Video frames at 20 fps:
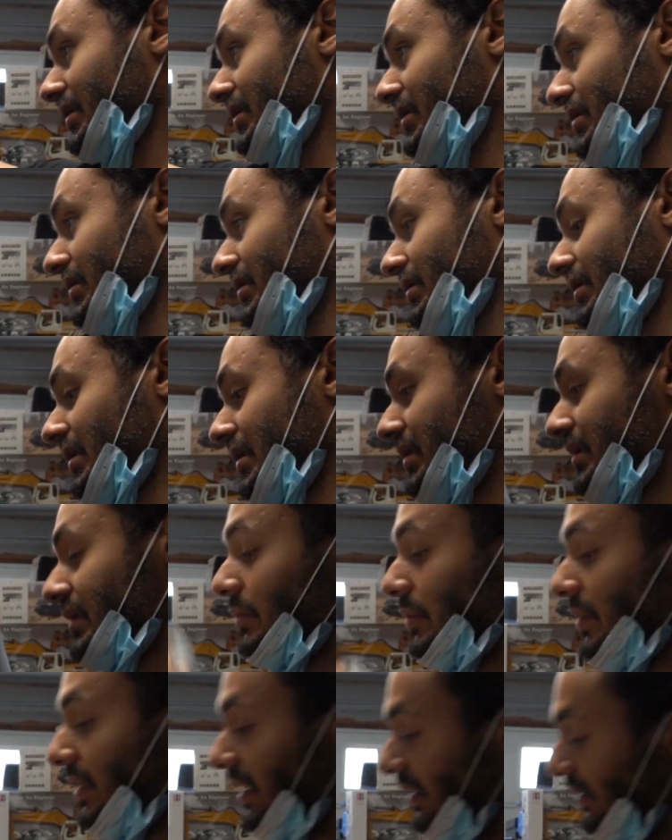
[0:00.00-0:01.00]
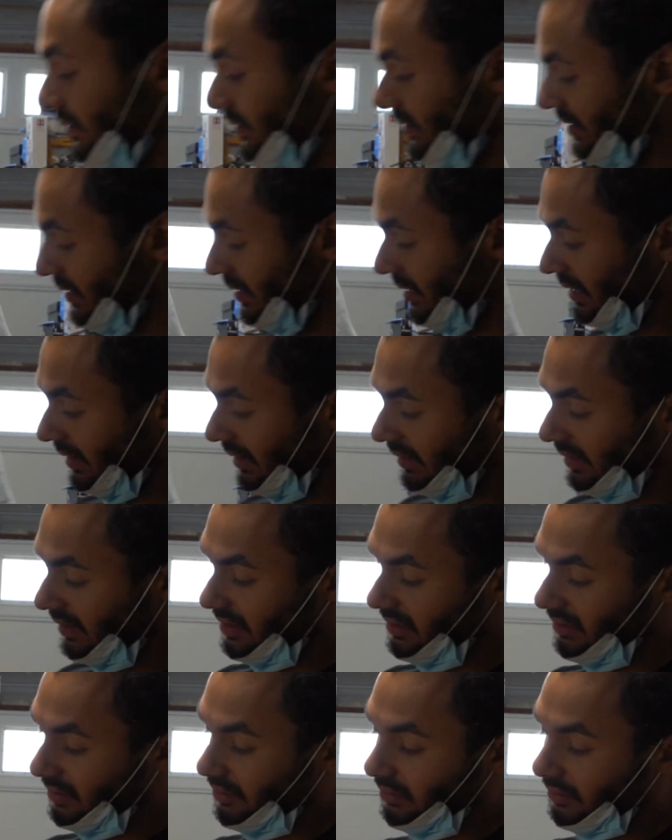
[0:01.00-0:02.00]
crazy, but I feel like
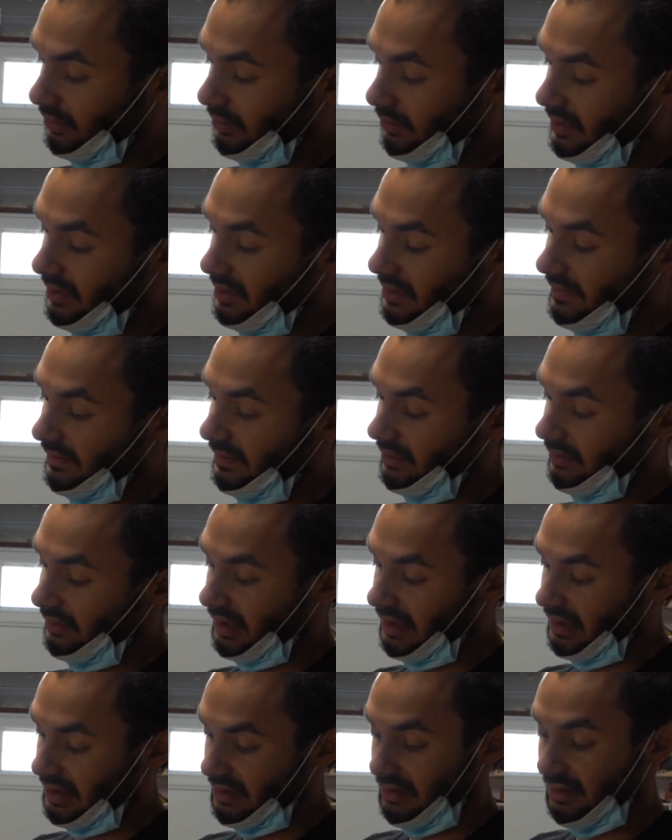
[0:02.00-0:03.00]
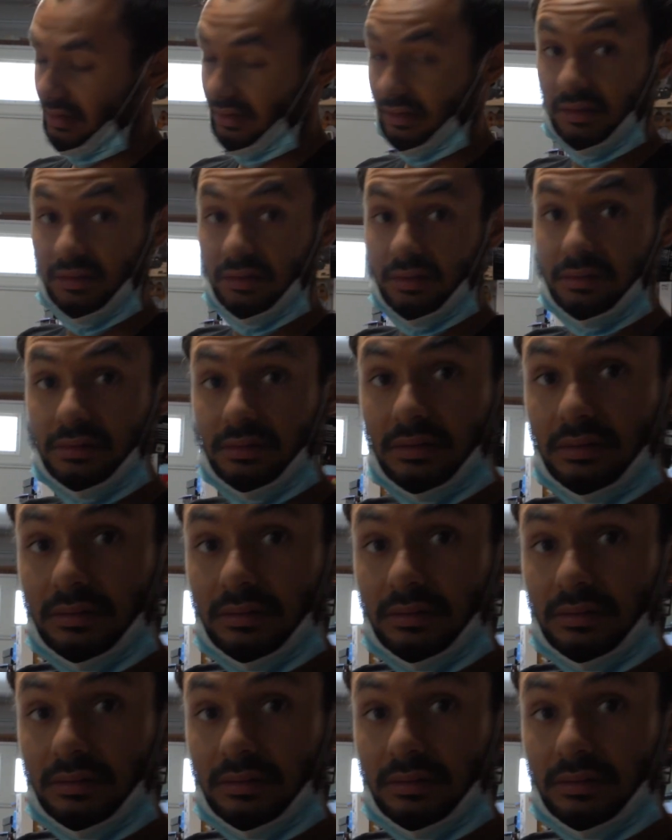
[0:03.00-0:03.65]
these older ones feel nicer than the newer